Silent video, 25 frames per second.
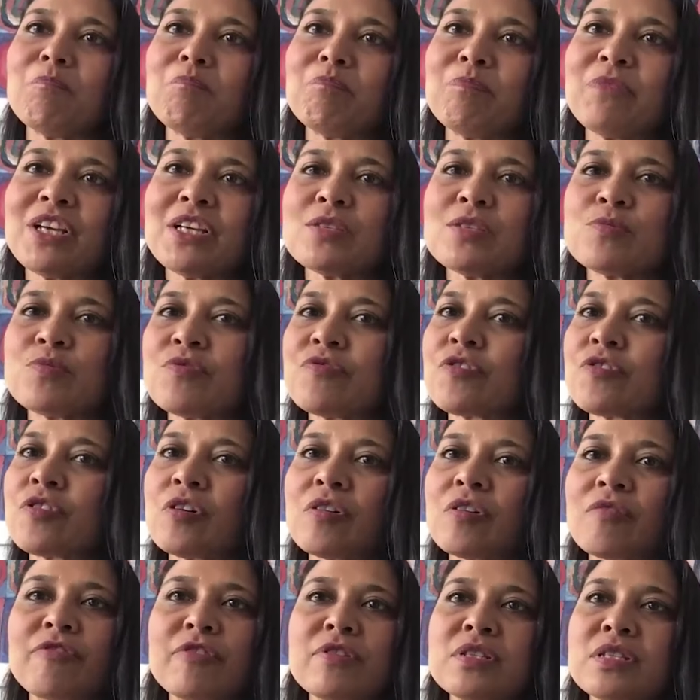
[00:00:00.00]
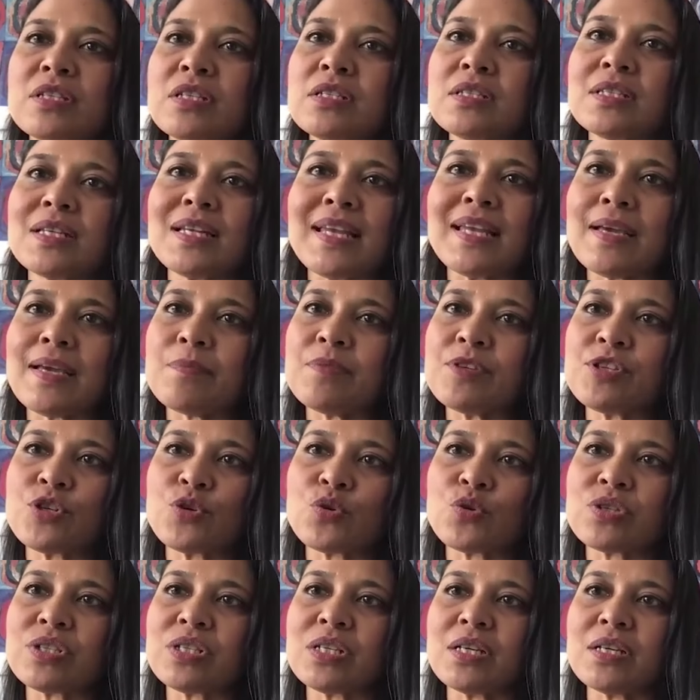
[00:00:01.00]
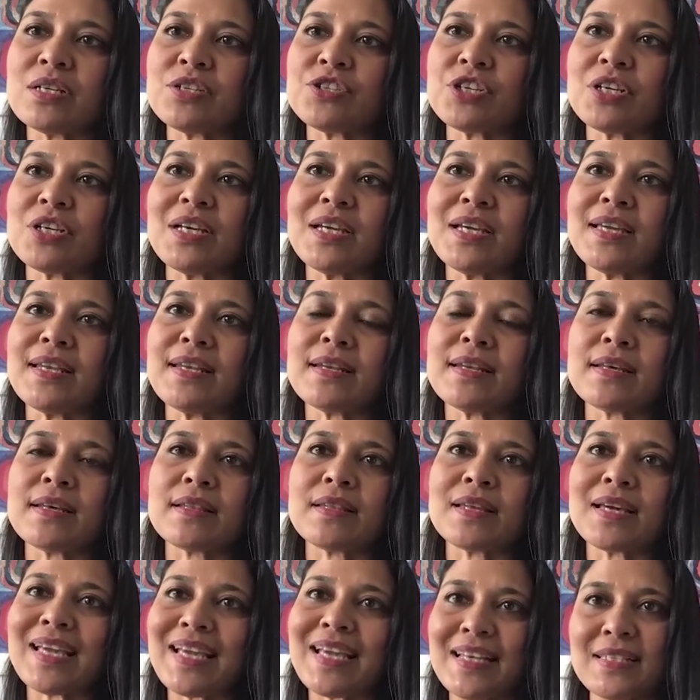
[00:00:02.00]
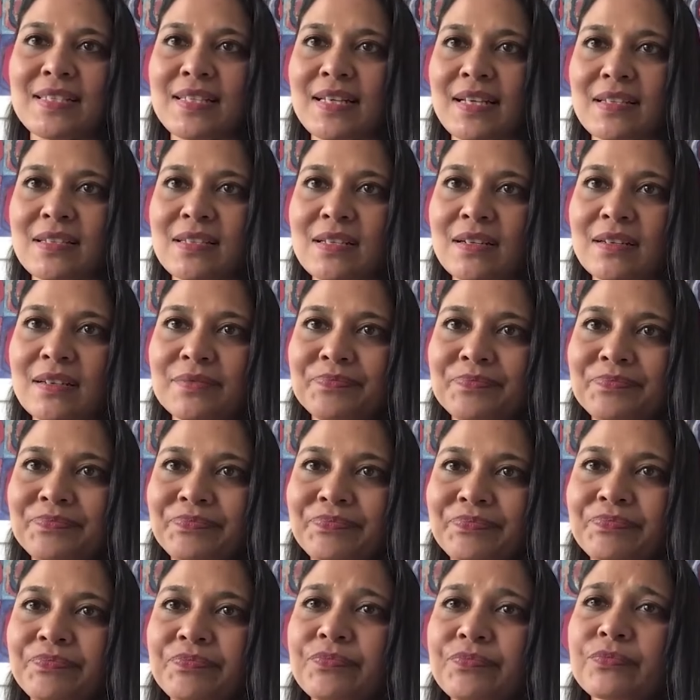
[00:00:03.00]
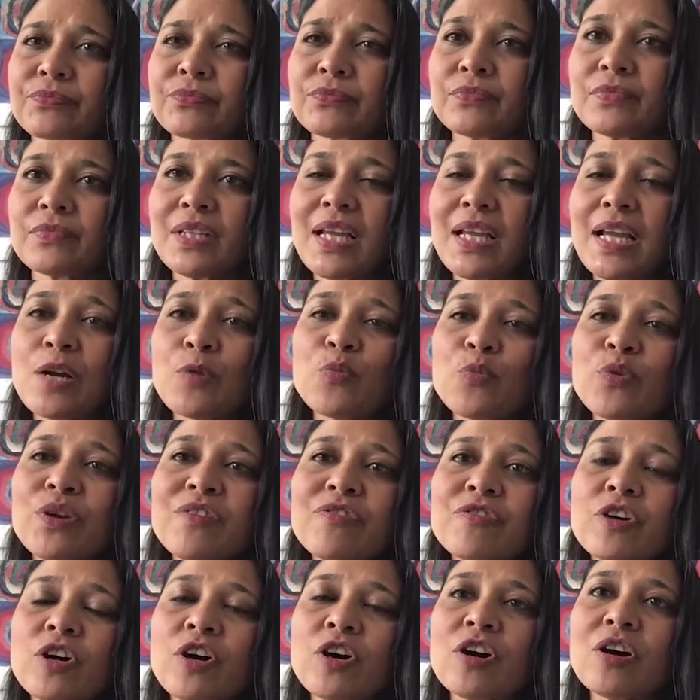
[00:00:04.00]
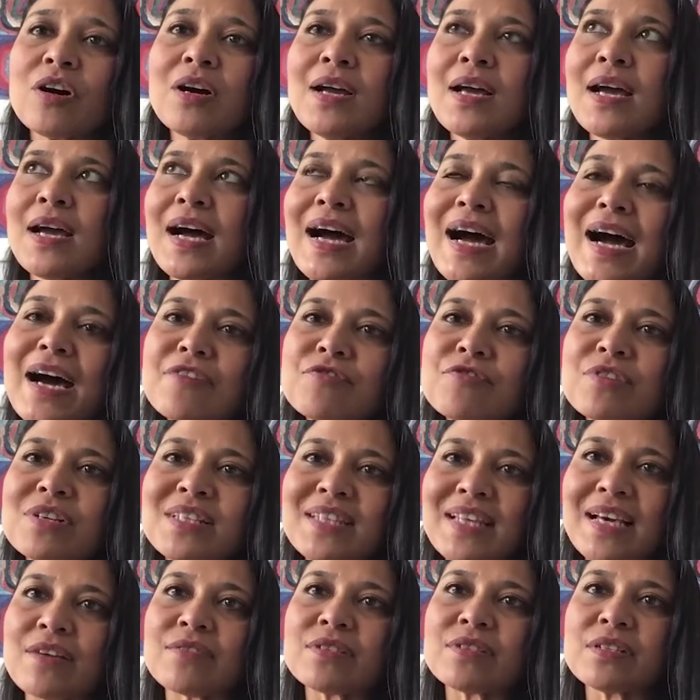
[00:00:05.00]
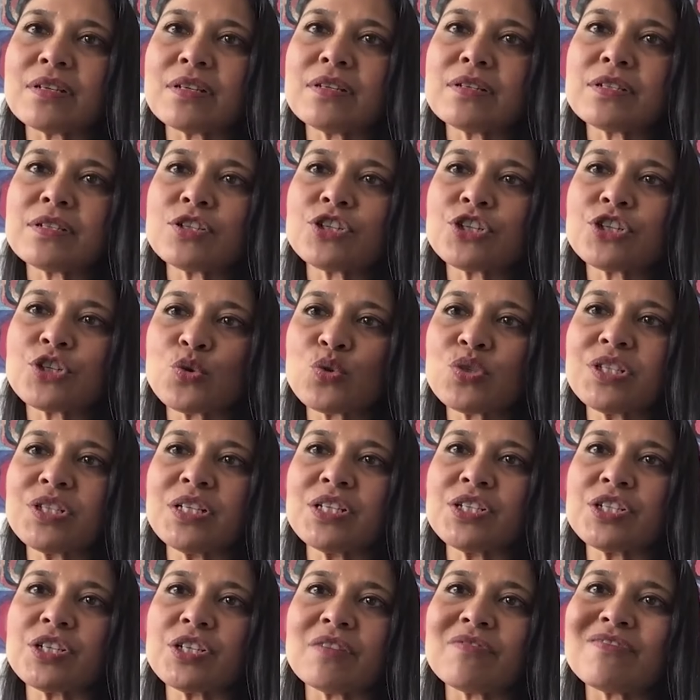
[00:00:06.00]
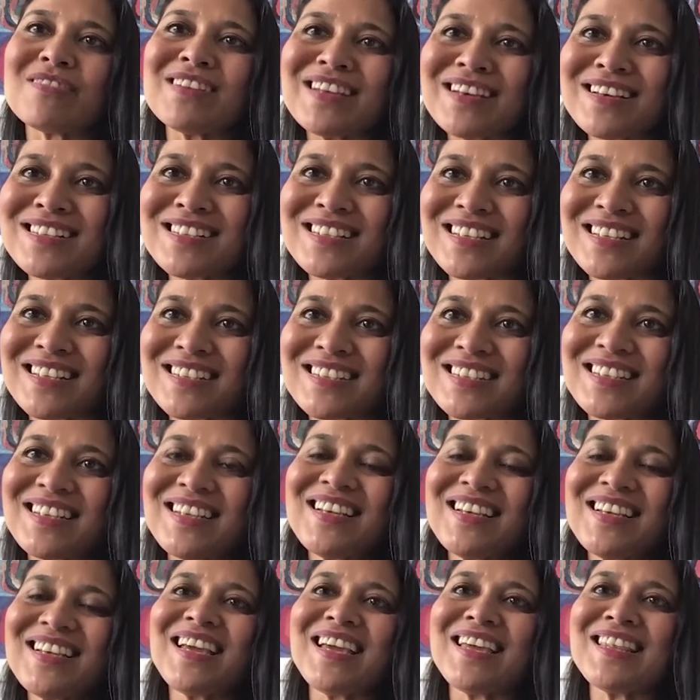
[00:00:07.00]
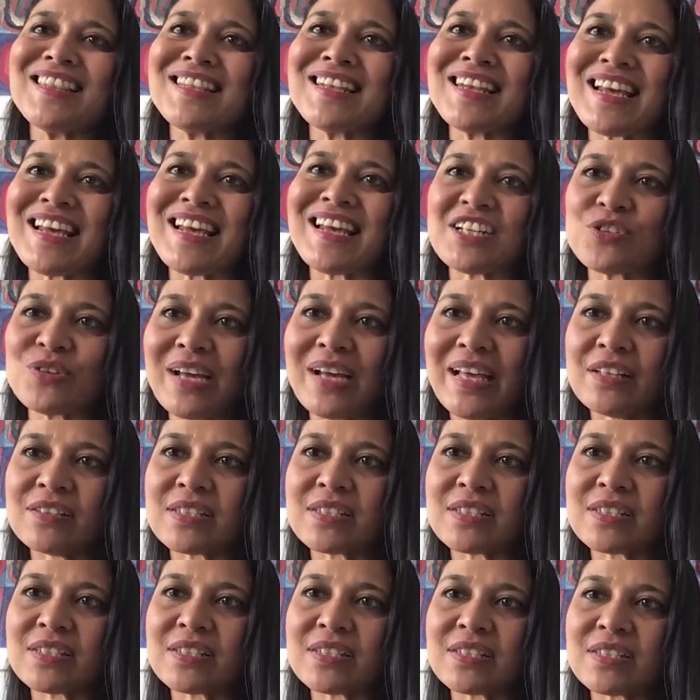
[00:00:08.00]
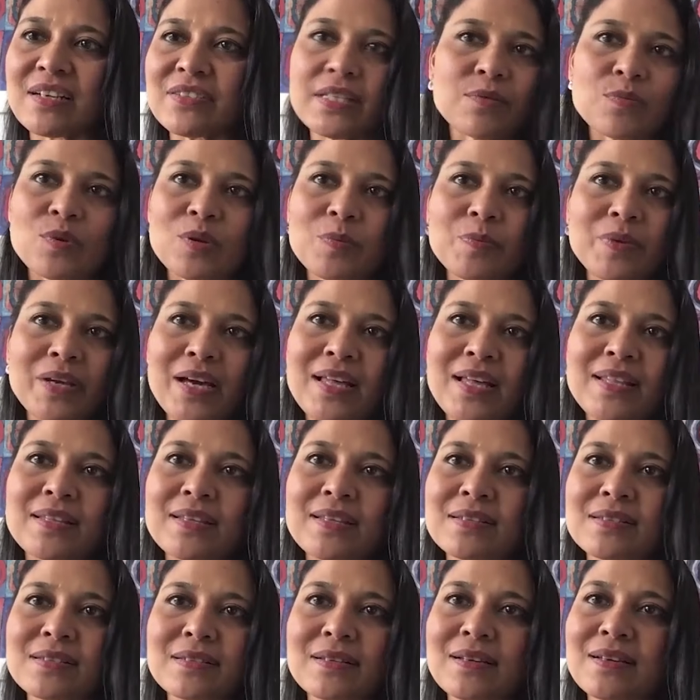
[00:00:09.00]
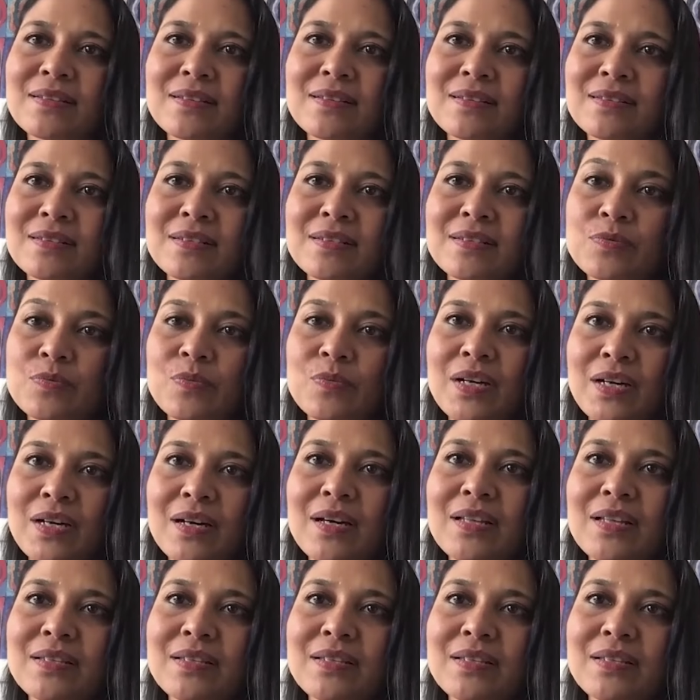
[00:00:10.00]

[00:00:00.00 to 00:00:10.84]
because we've got, for instance, a labour shortage in the care sector. We've got 100,000 shortage of nurses in the National Health Service. There will be others.